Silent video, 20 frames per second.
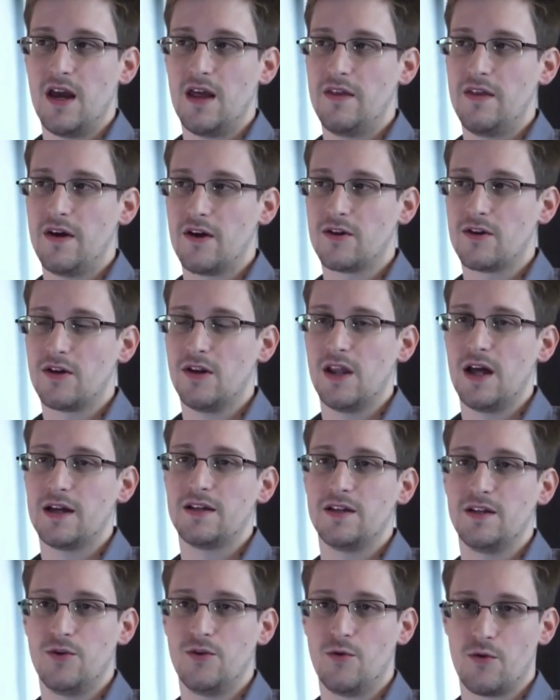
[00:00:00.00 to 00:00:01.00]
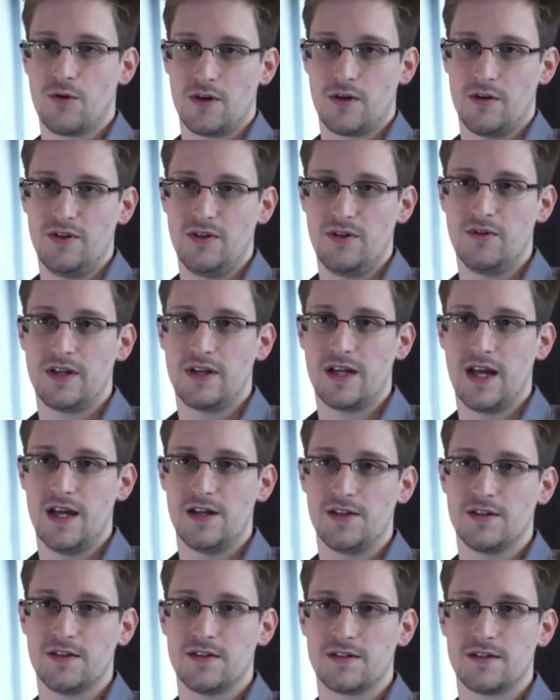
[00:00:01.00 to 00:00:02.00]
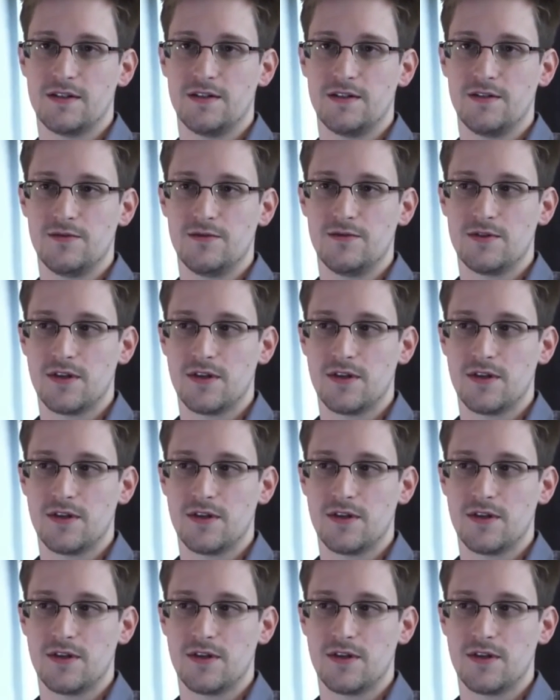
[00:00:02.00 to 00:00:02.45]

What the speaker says: they're collecting your communications to do